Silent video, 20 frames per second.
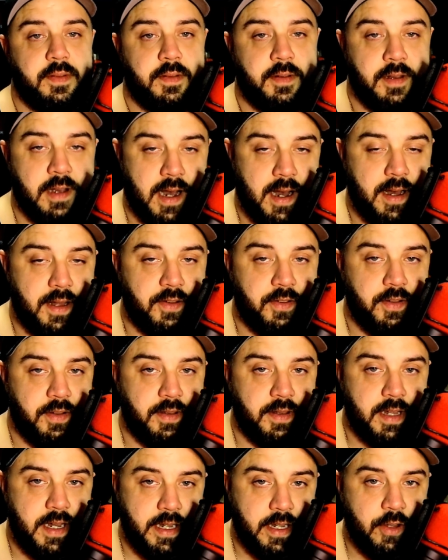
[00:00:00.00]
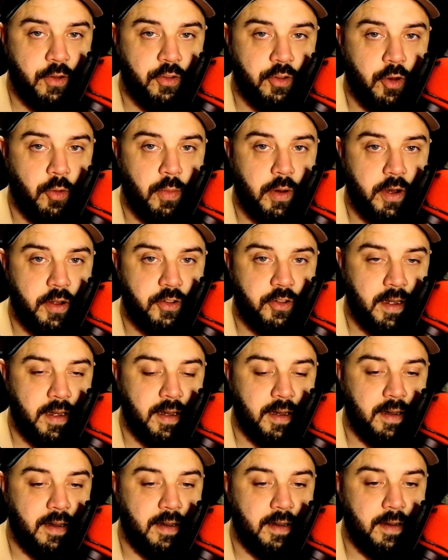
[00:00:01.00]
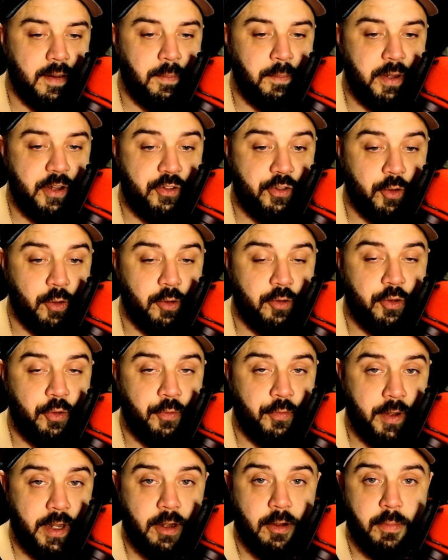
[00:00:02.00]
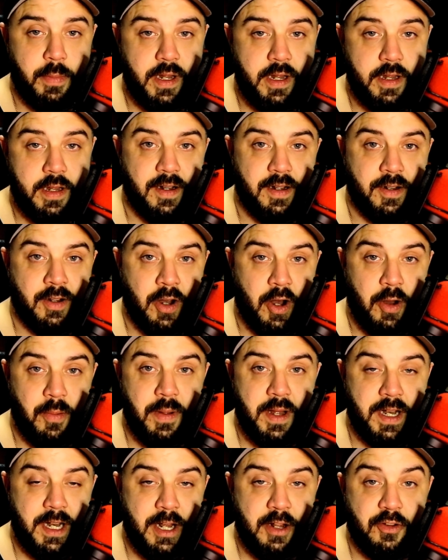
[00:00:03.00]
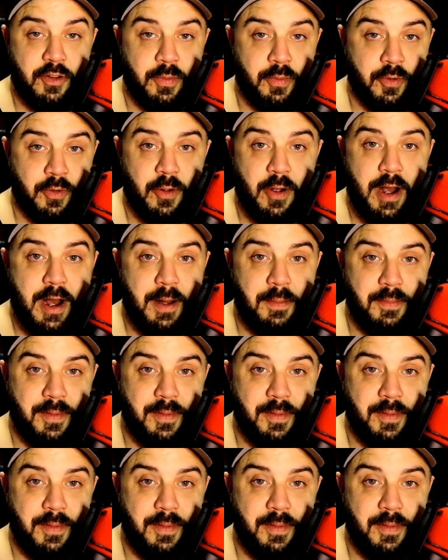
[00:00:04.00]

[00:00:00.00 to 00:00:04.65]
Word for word: guys, thank you so much. Uh, be sure to finger me, comment, and subscribe.